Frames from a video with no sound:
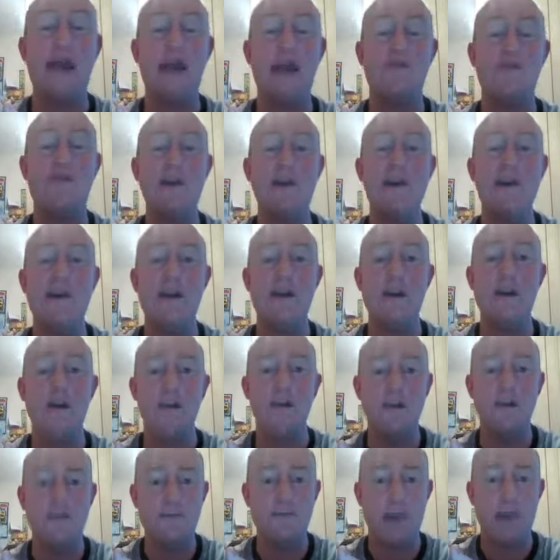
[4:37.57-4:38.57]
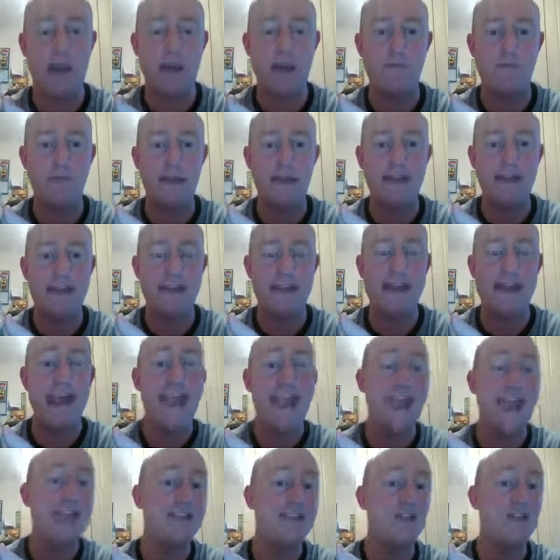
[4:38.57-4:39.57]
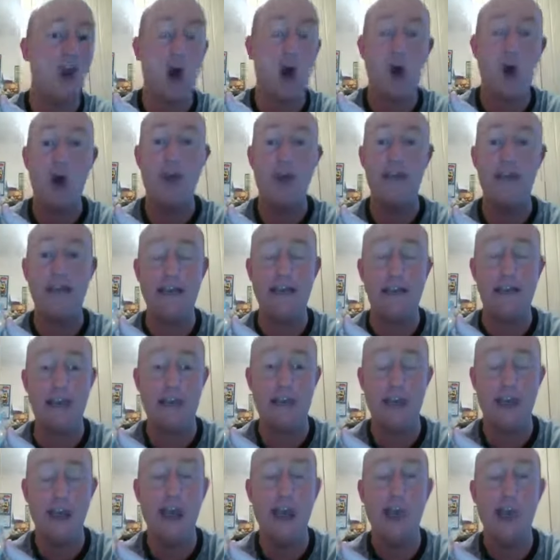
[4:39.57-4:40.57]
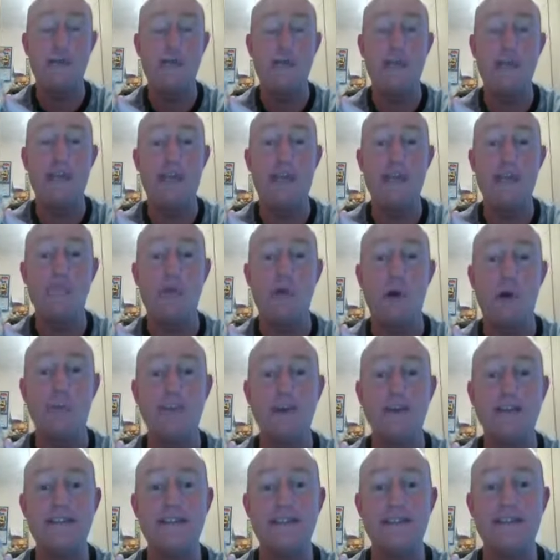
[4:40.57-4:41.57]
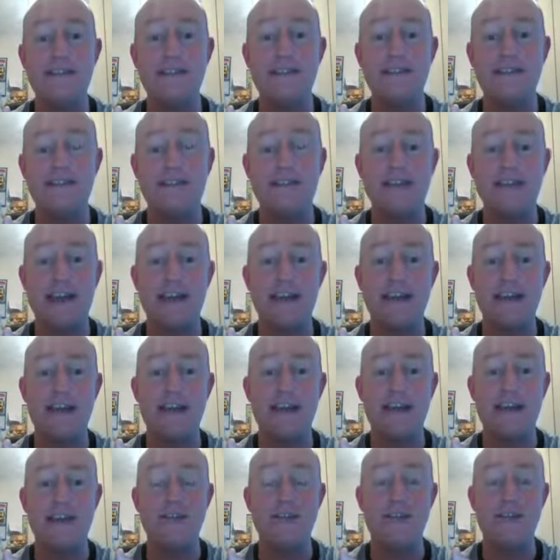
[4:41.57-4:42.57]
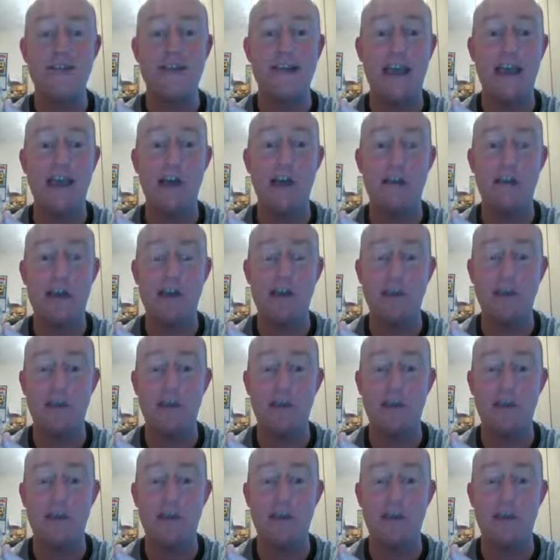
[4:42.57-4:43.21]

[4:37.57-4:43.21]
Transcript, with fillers: bag reading, Hulls pipe reading. It's all in here. From getting publicity as a psychic entertainer by